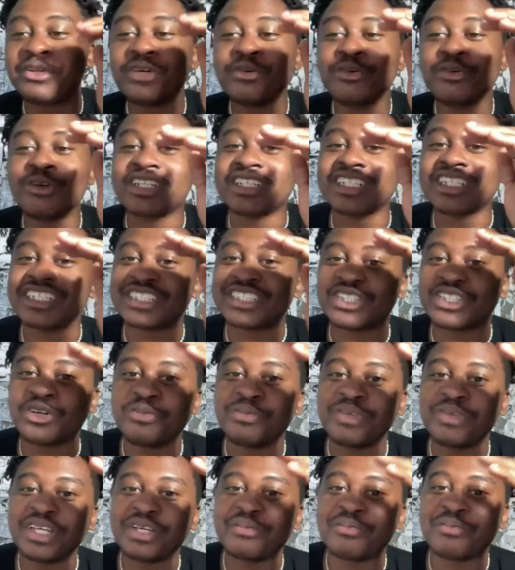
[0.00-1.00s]
you worked in so
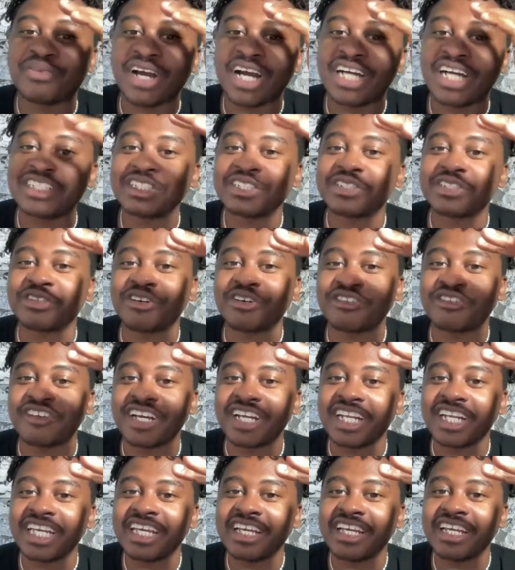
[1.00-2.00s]
many projects
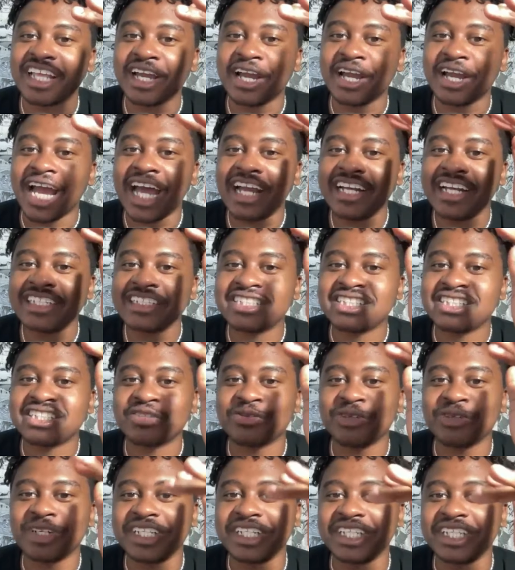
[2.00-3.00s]
already. Like, how does
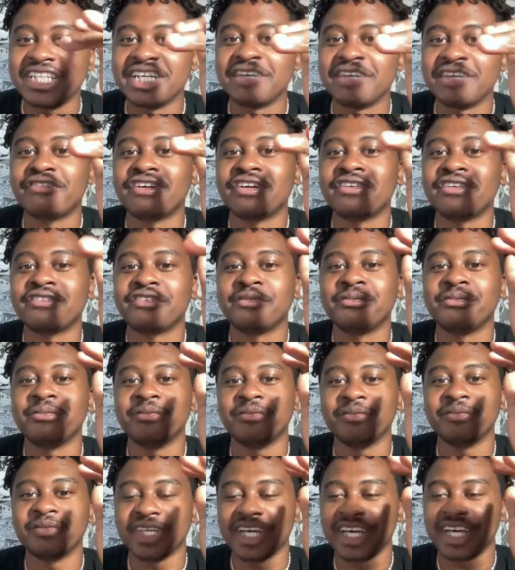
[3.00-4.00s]
this one differ
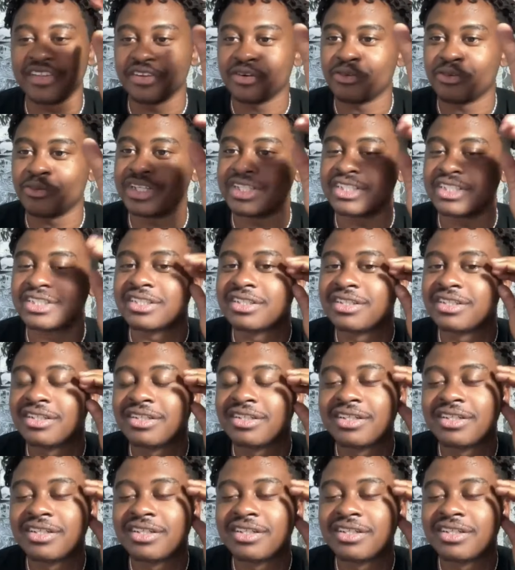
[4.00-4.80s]
from the other ones?